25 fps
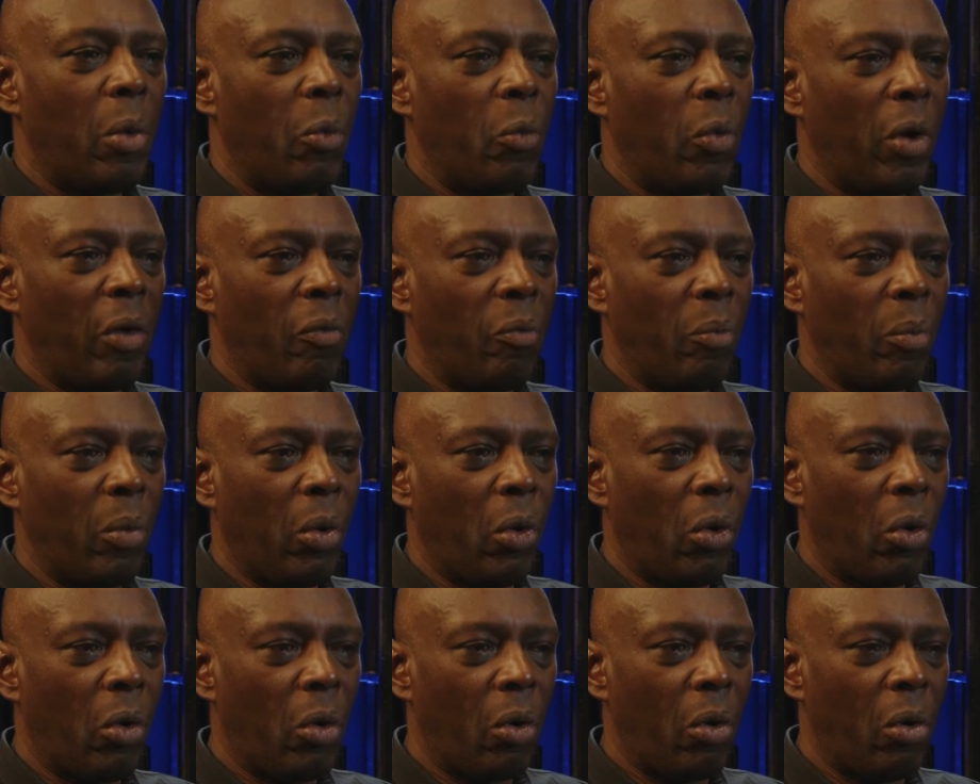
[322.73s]
with
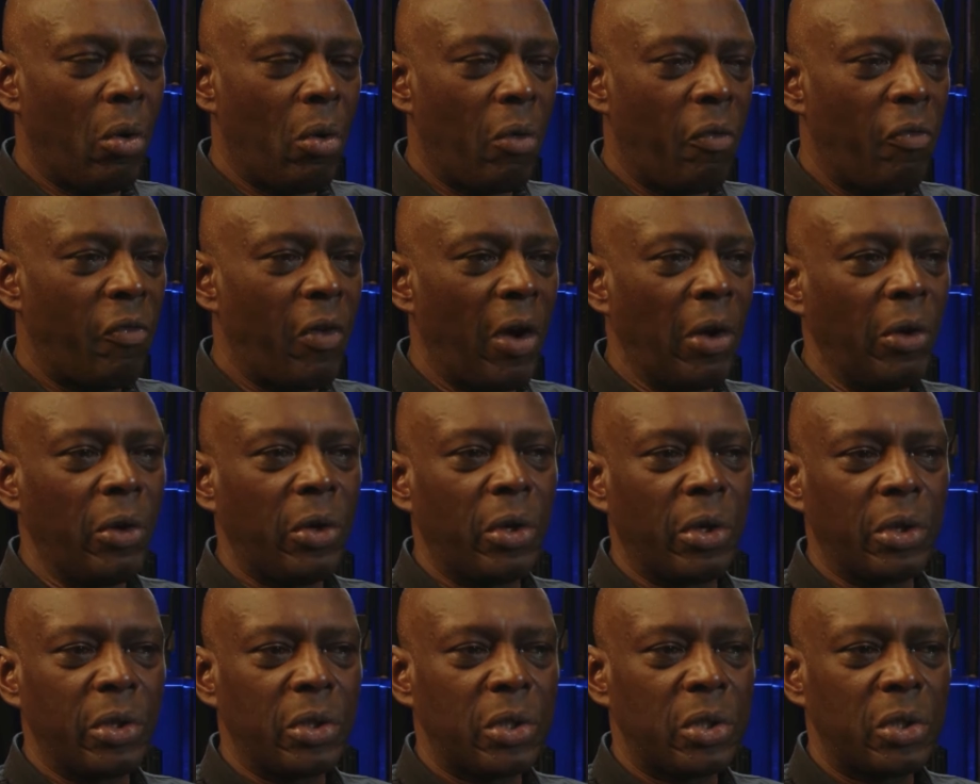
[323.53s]
more
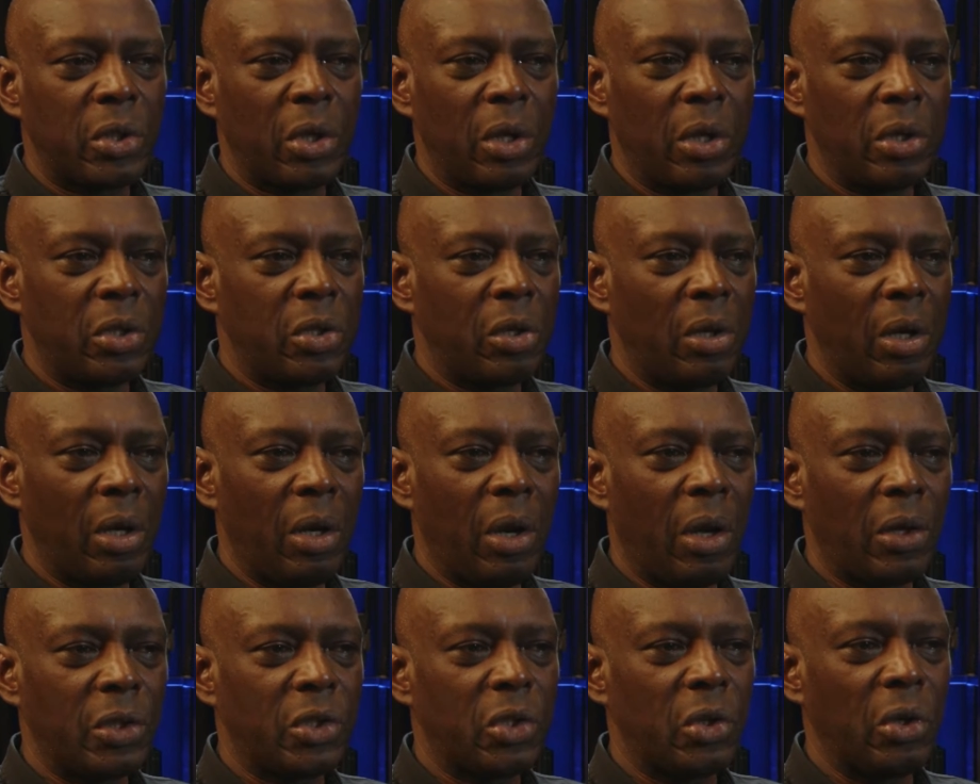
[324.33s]
focus at a
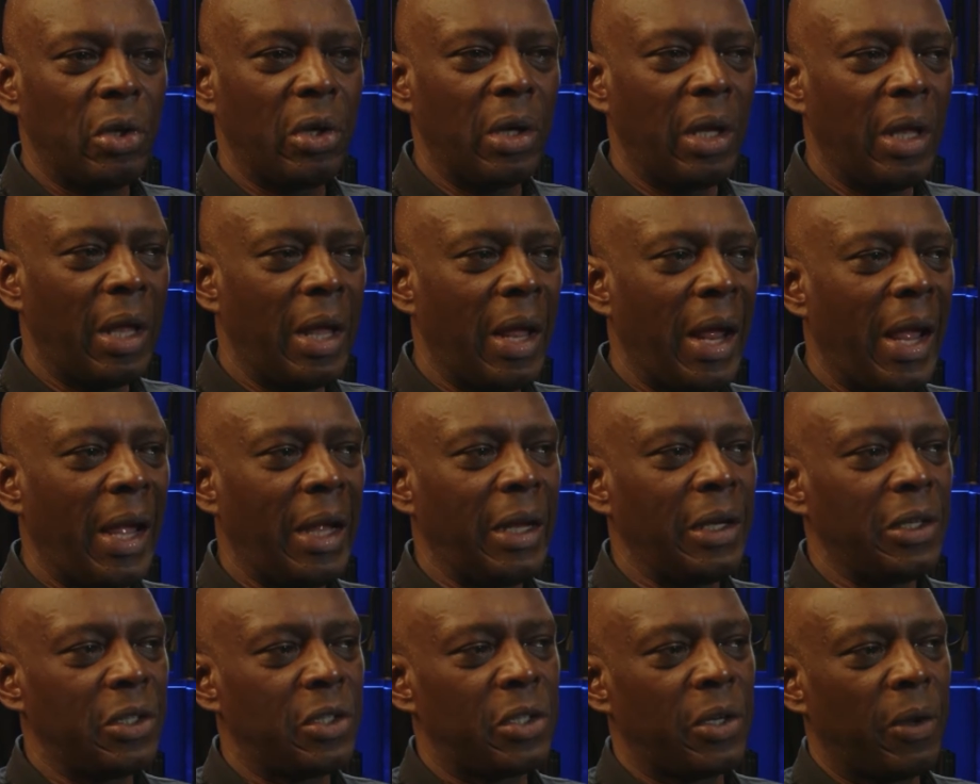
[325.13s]
lot earlier
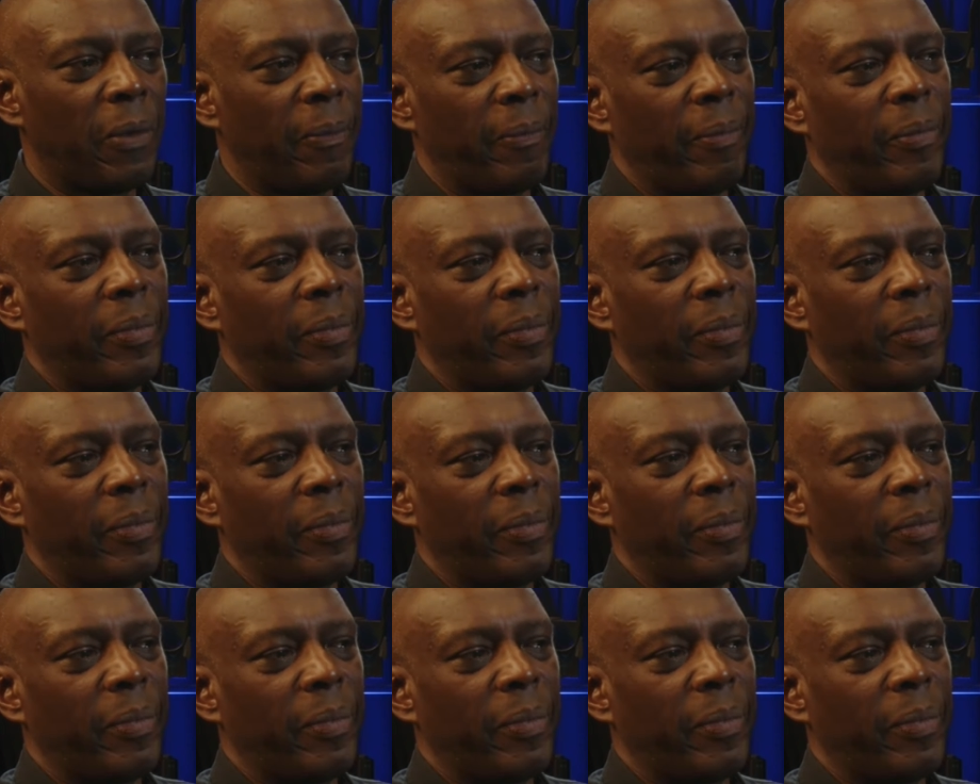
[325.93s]
age.